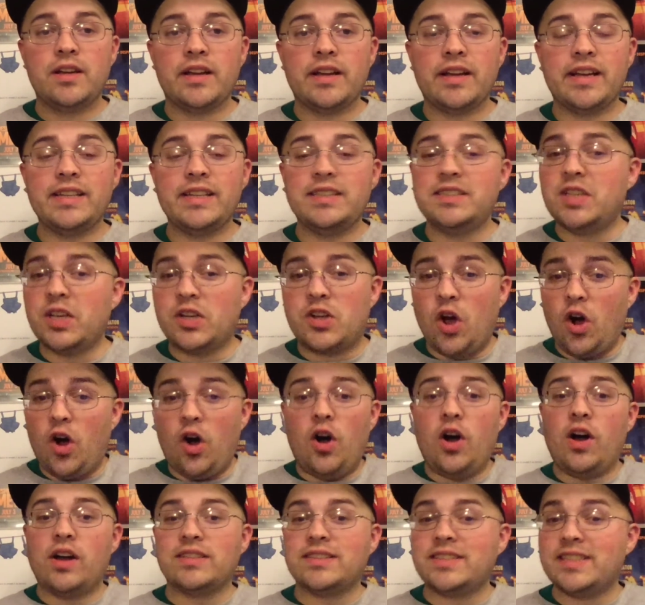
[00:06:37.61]
his
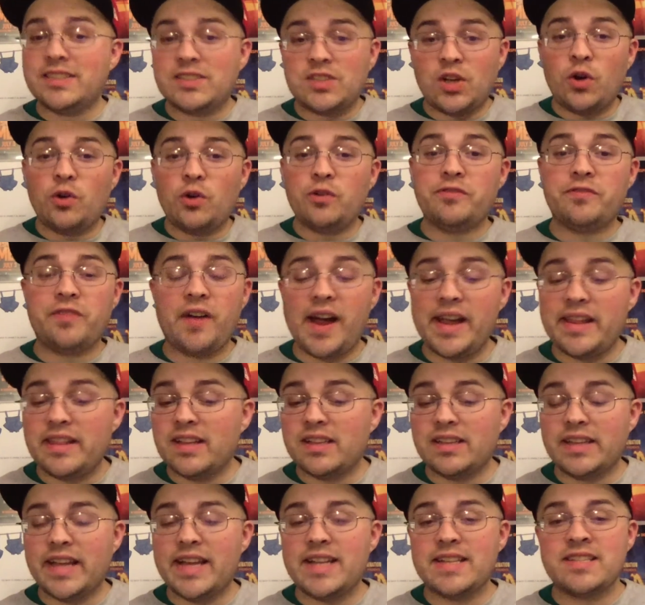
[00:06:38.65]
cause, his whole fight that
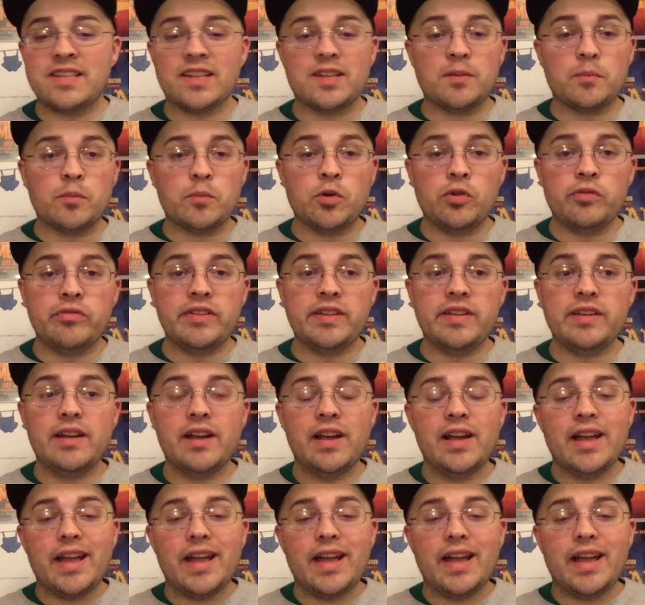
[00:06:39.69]
led to the movie,